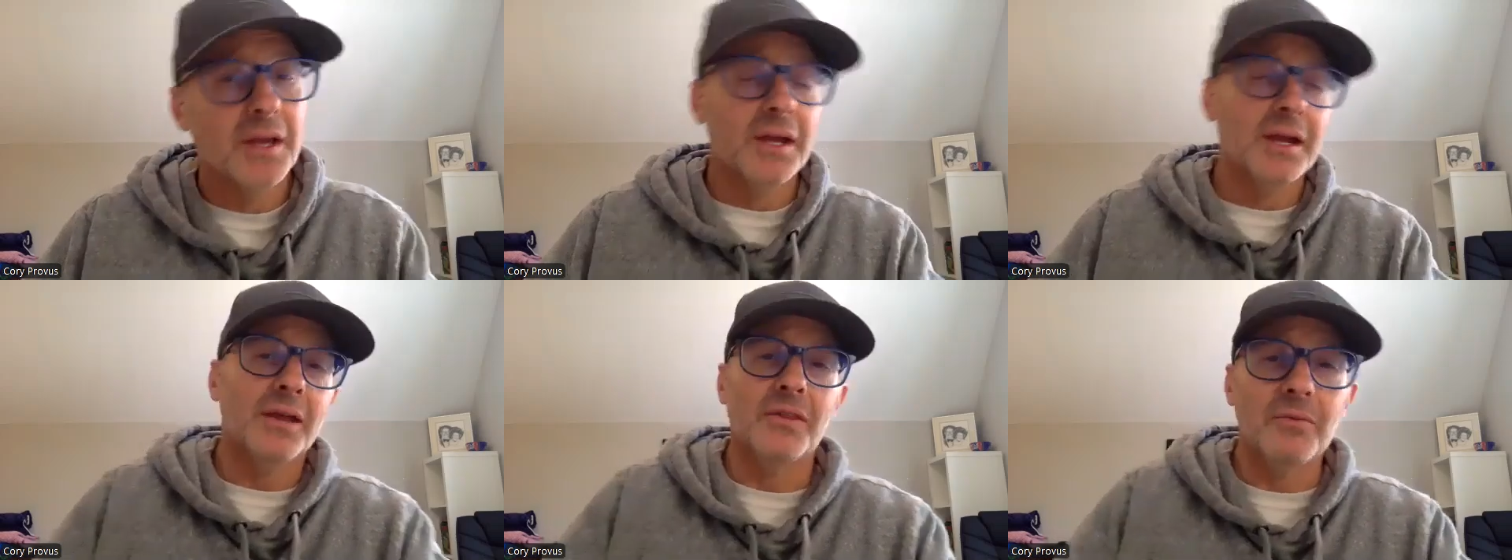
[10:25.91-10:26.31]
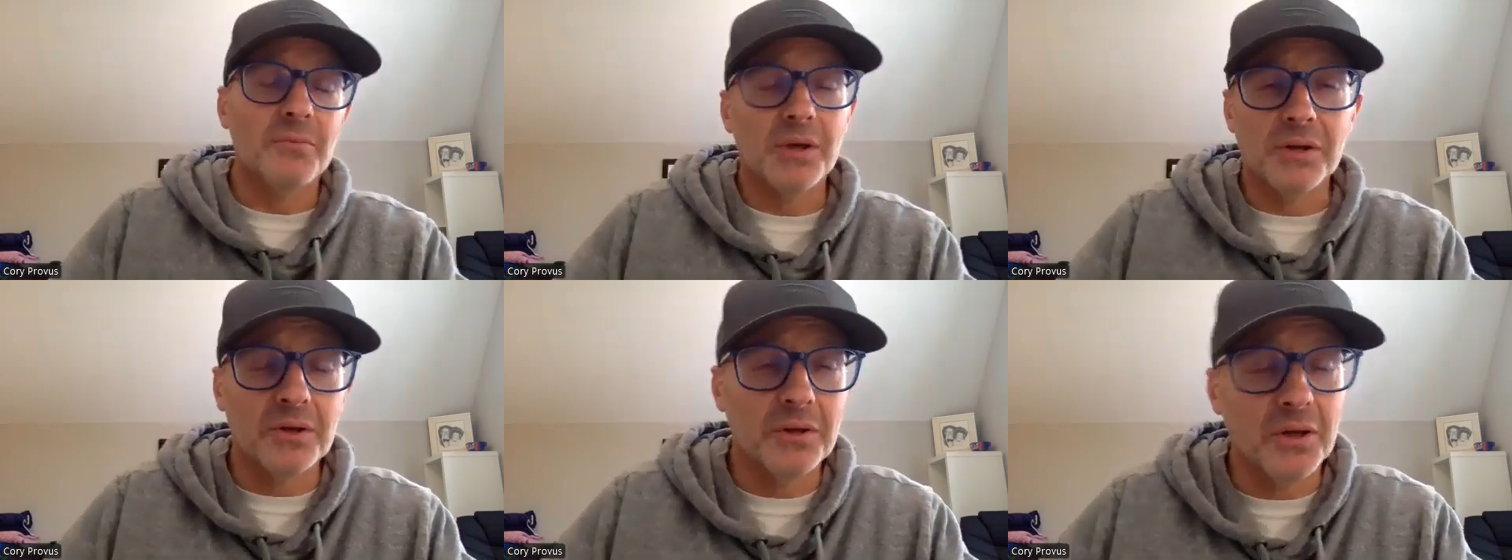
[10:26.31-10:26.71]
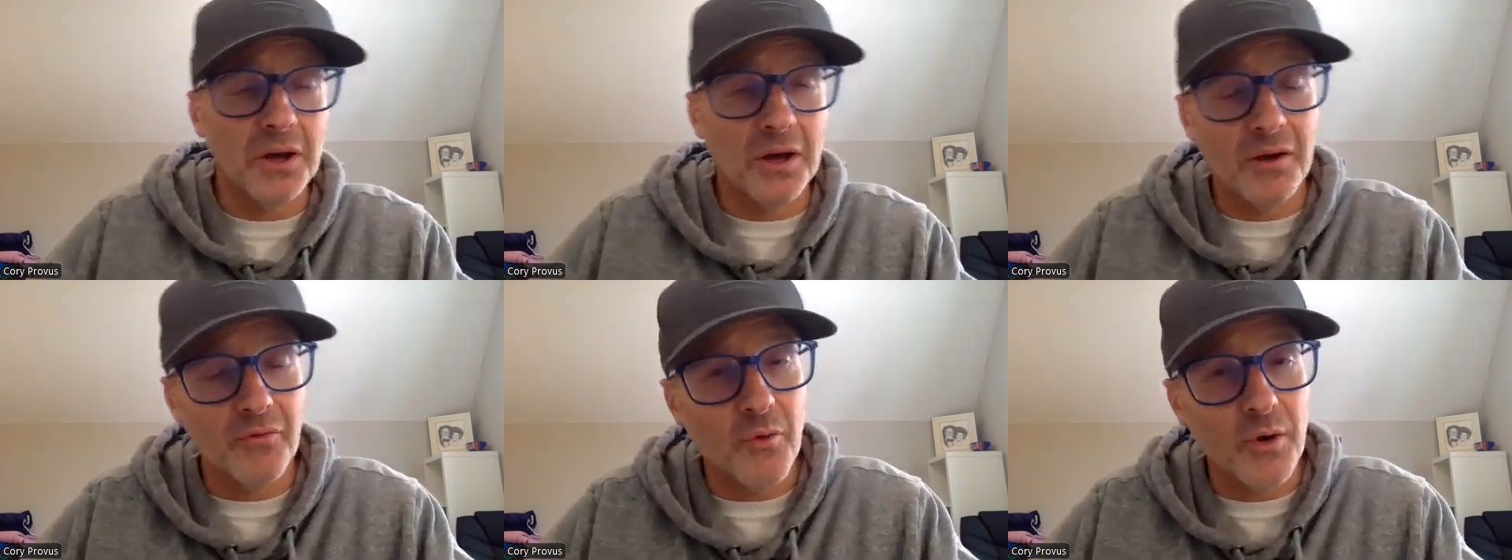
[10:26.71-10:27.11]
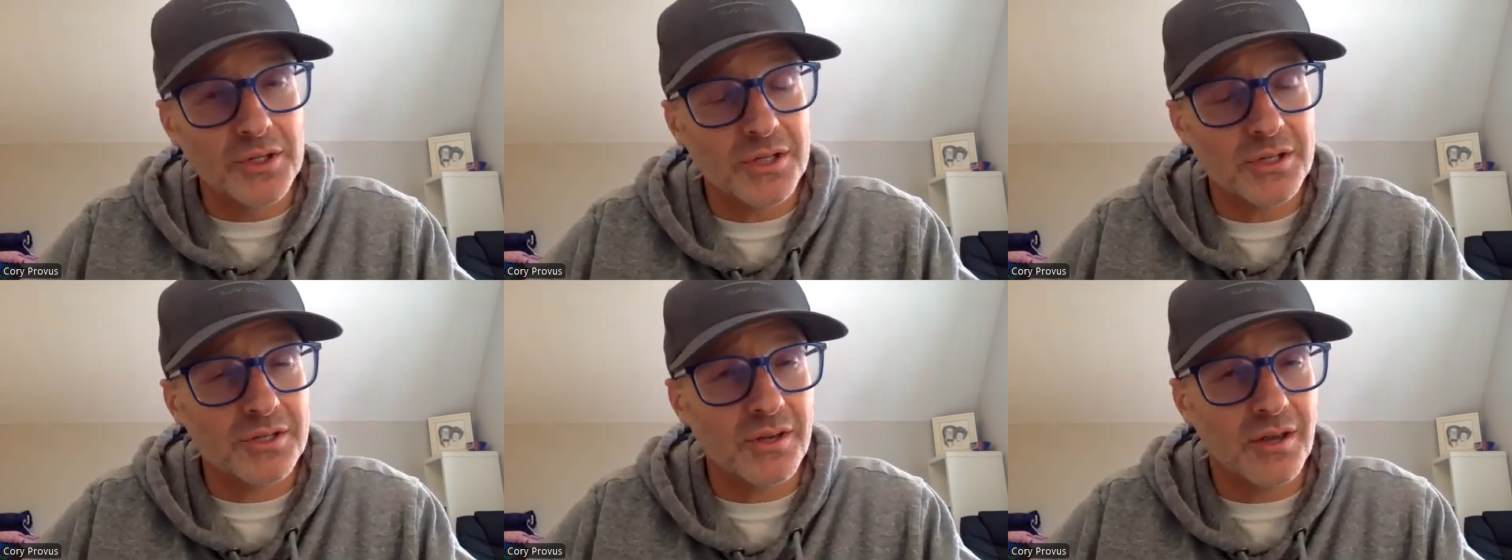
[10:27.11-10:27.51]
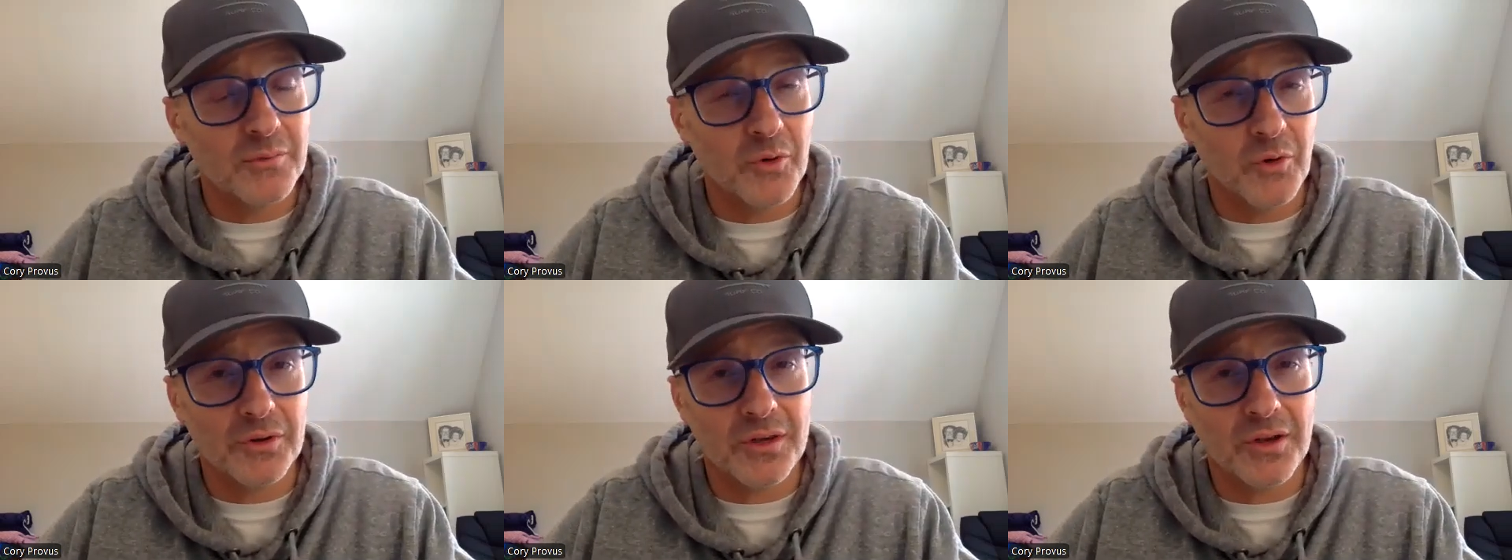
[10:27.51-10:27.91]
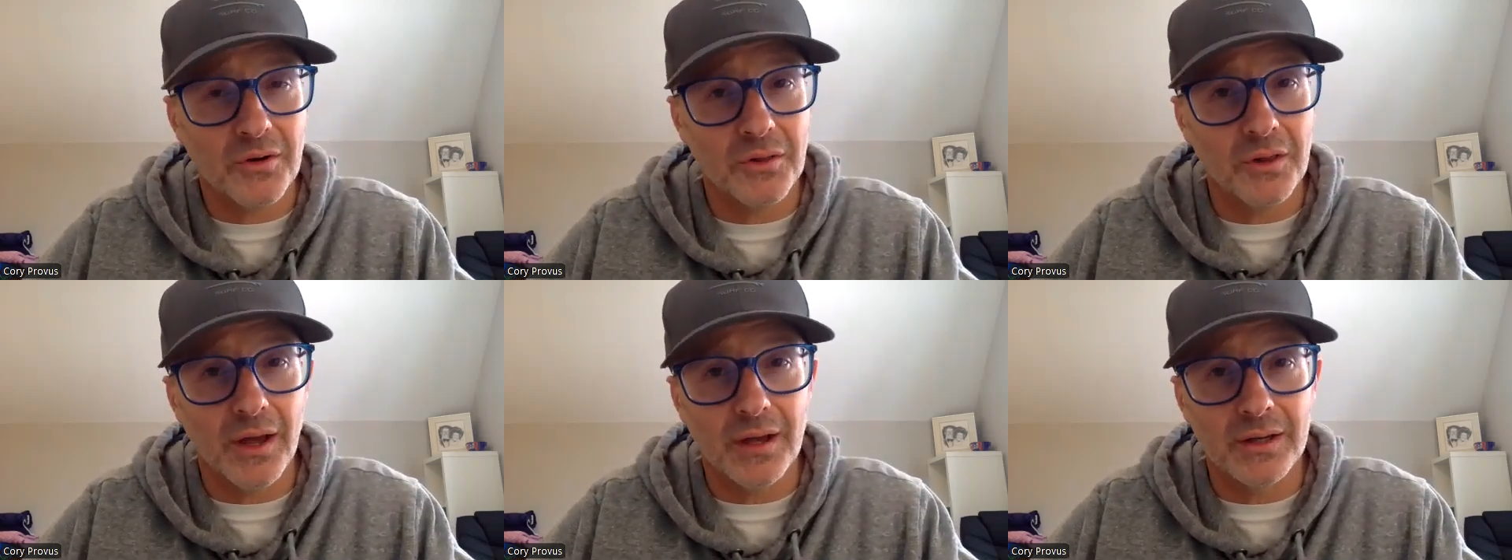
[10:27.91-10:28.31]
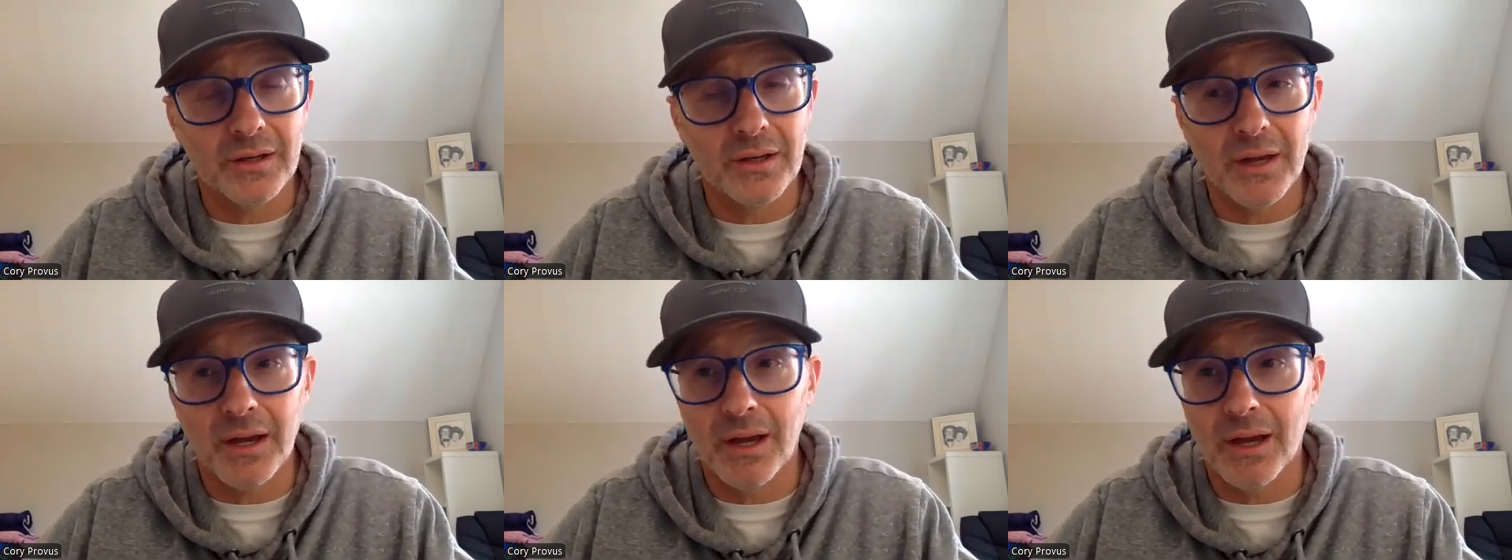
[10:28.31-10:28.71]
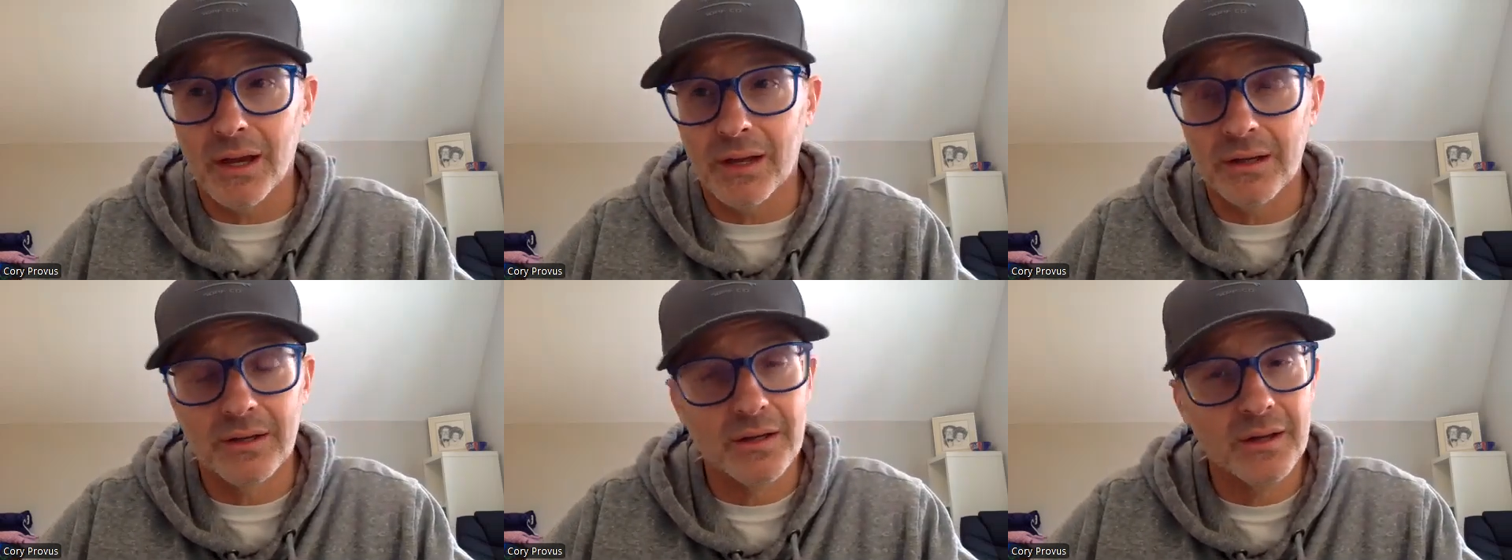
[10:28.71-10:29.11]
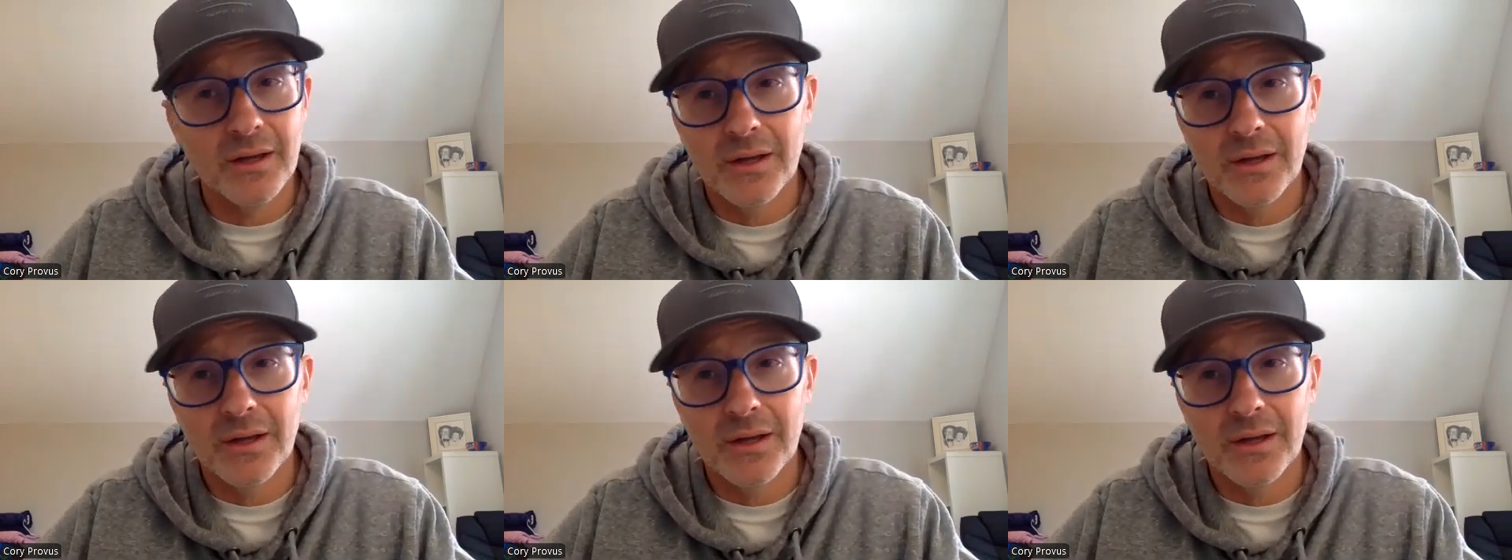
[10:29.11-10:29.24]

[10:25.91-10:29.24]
in the middle of Winston-Salem, North Carolina, and